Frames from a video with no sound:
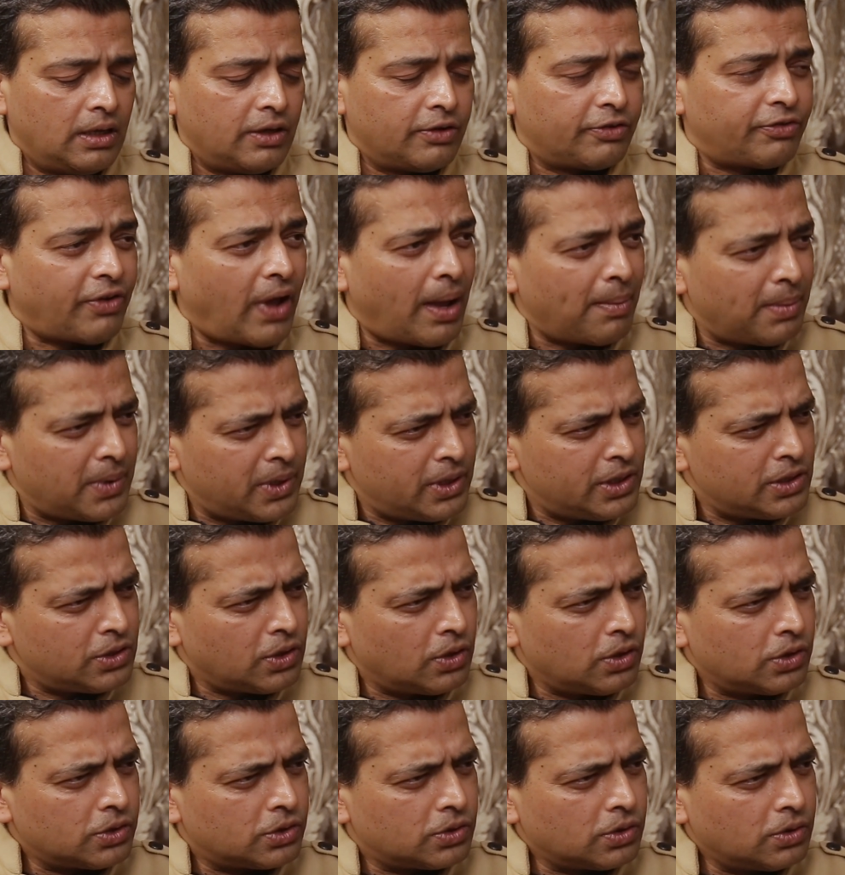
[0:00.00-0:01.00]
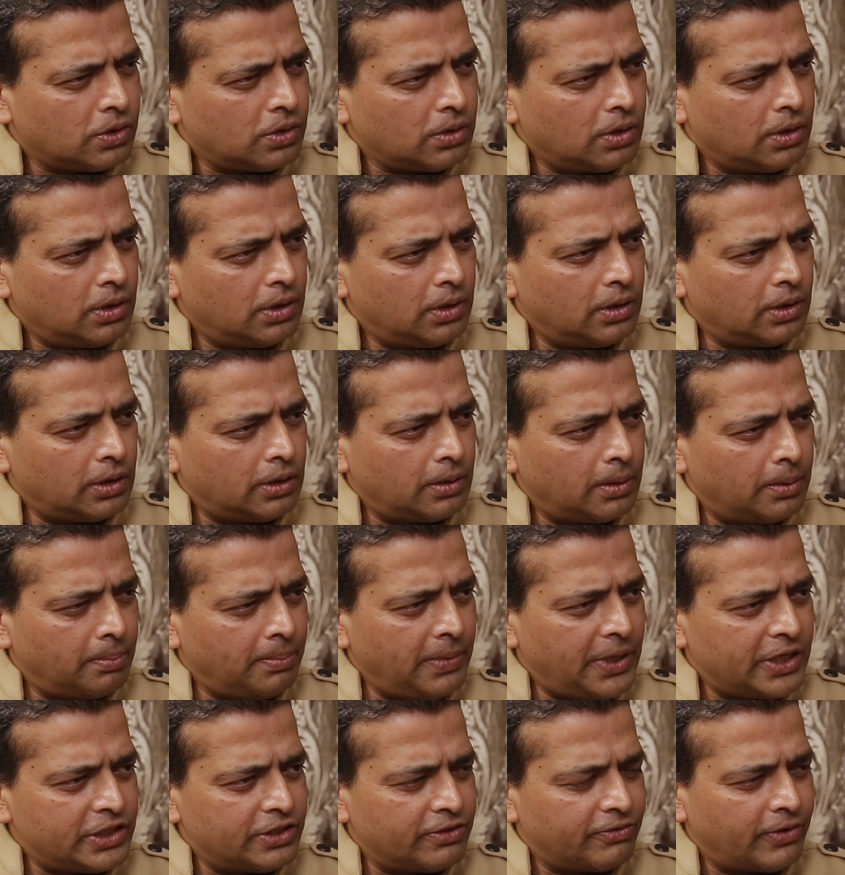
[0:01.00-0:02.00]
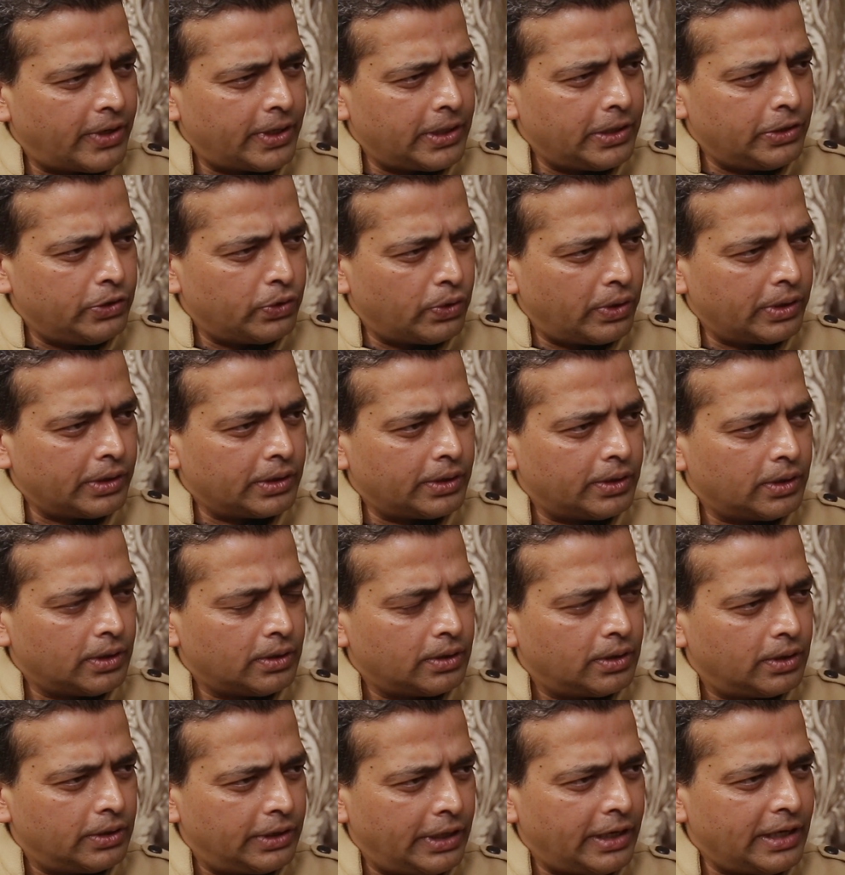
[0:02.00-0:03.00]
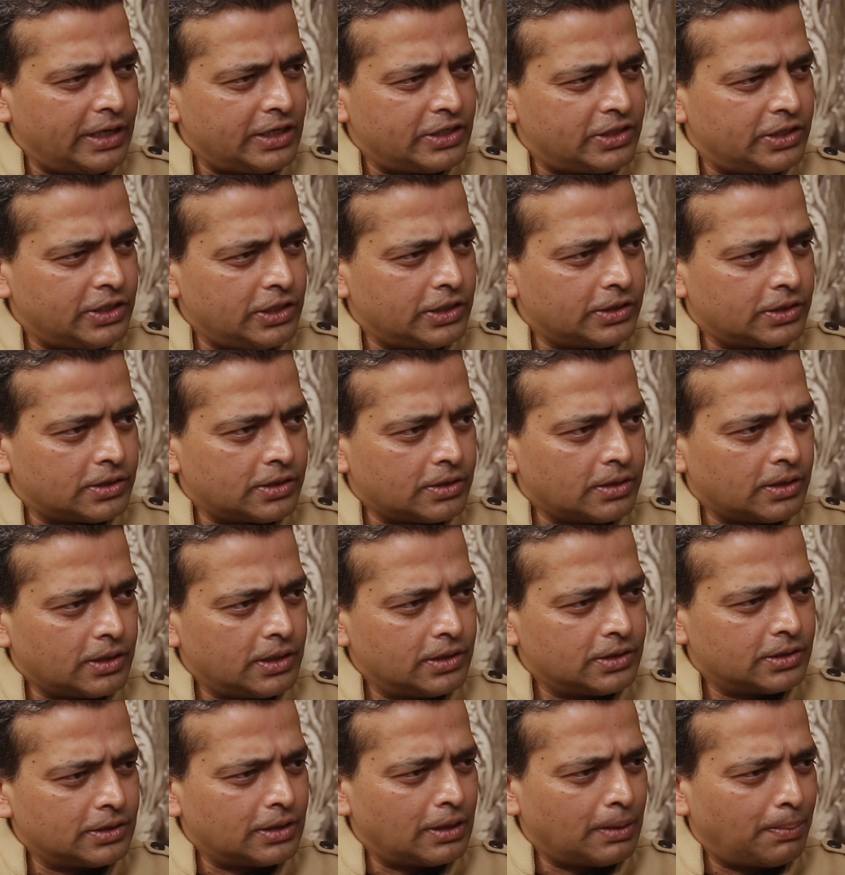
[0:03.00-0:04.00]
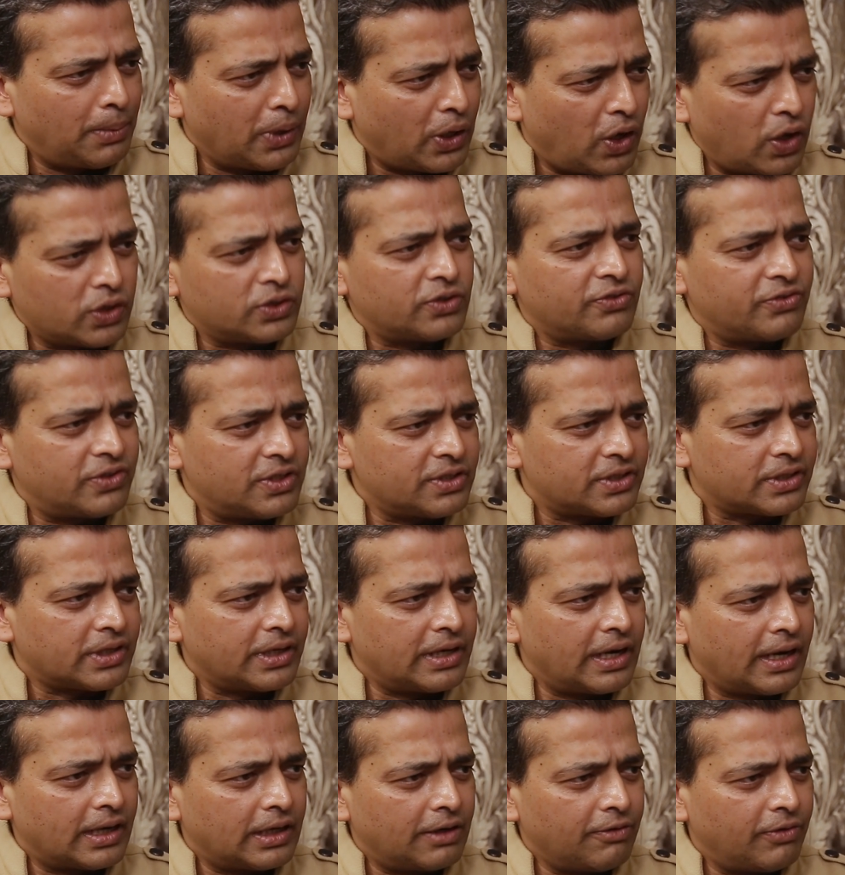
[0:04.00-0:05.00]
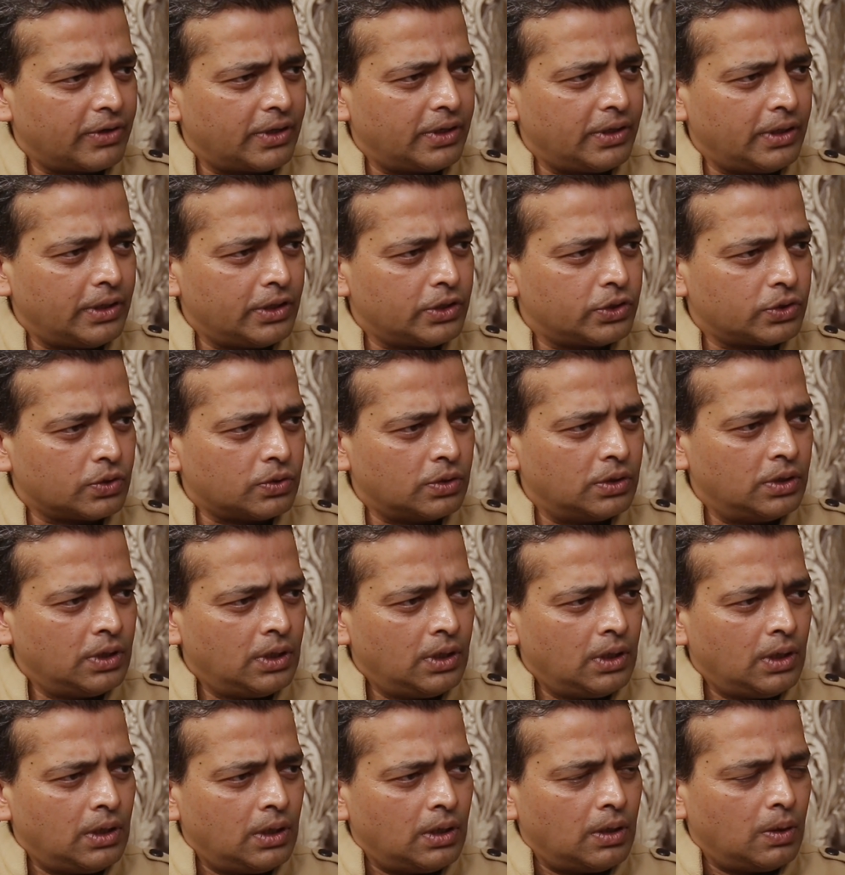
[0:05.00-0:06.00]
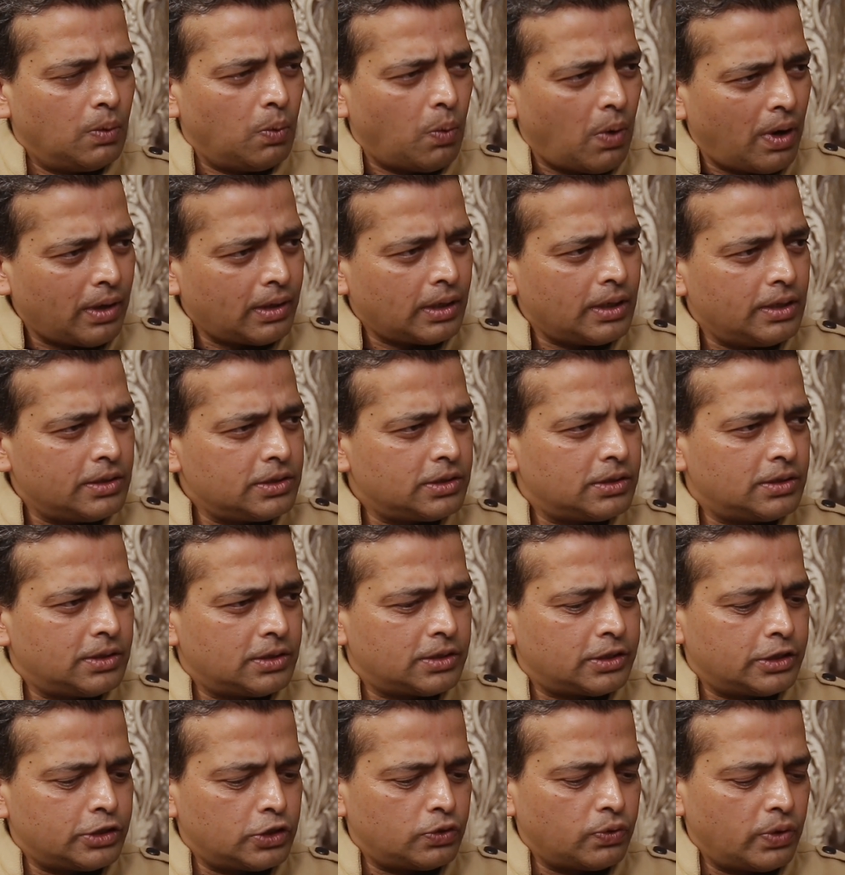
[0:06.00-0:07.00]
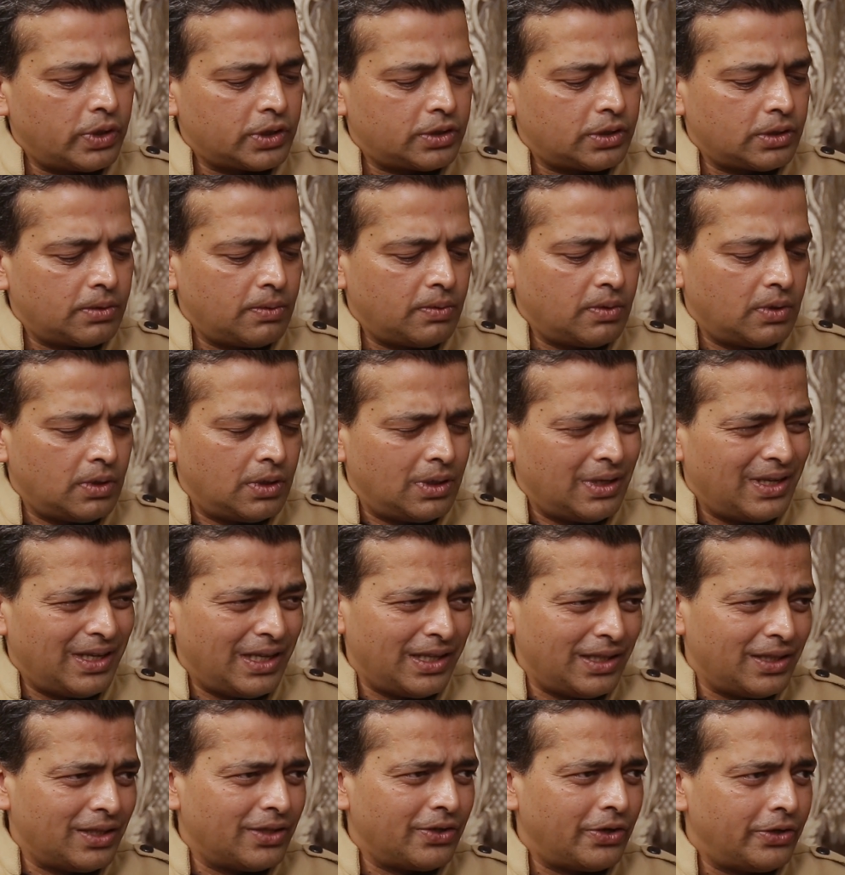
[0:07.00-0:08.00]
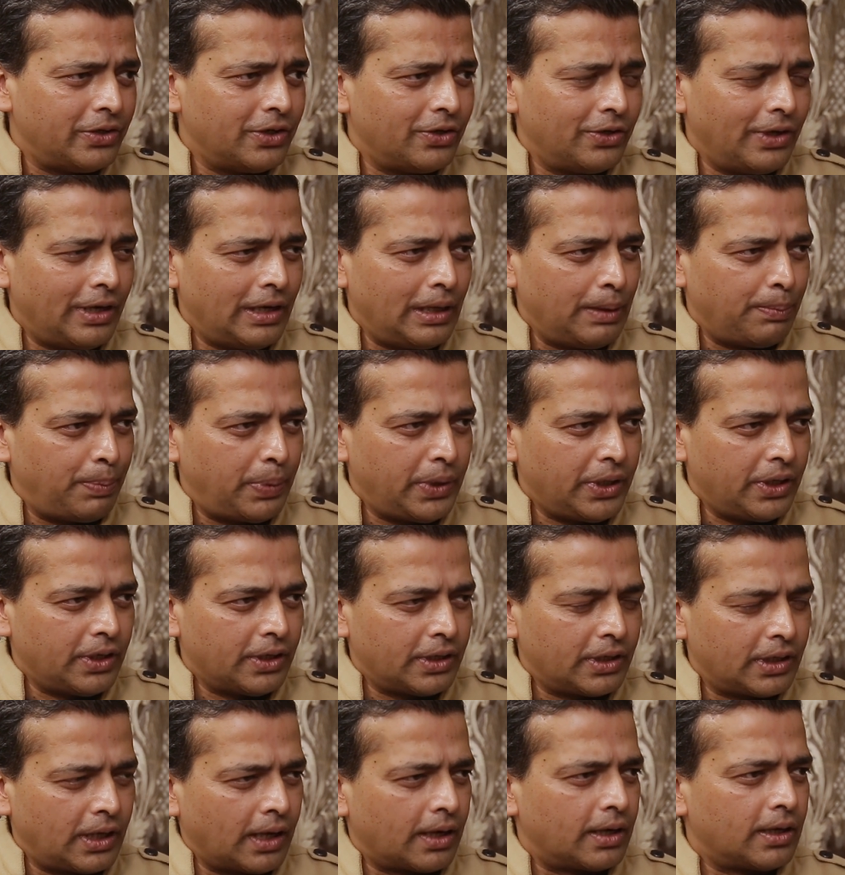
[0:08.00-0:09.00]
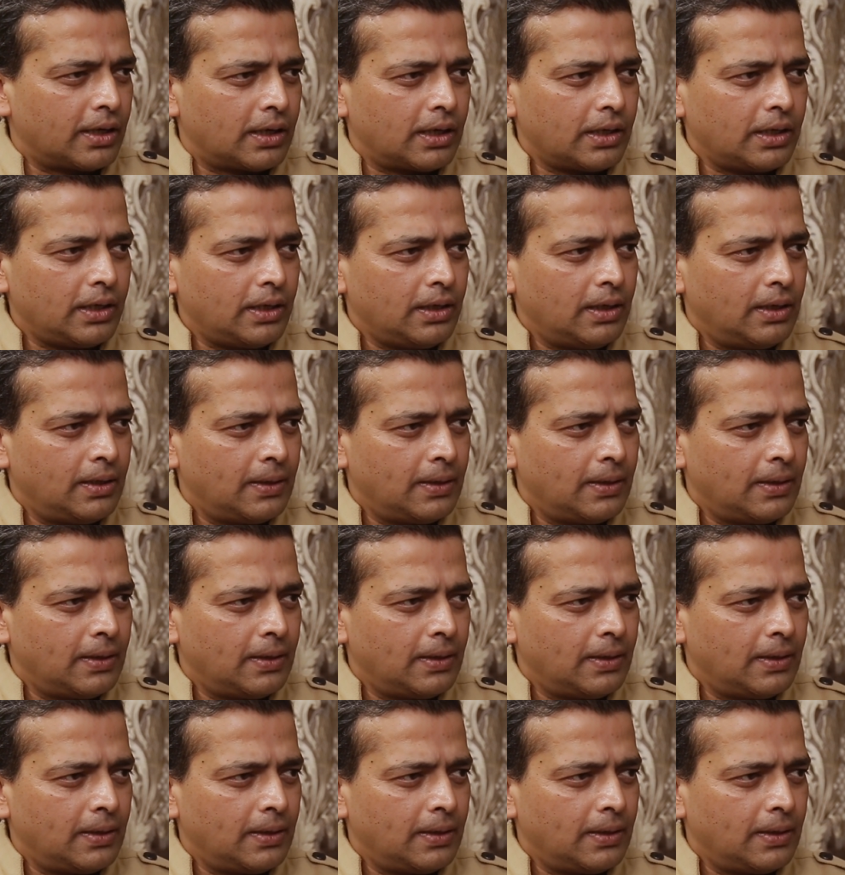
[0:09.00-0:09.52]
Famine is also a major worry during the rainy season, isn't it, because of this connectivity issue? What is the situation in the rainy period currently?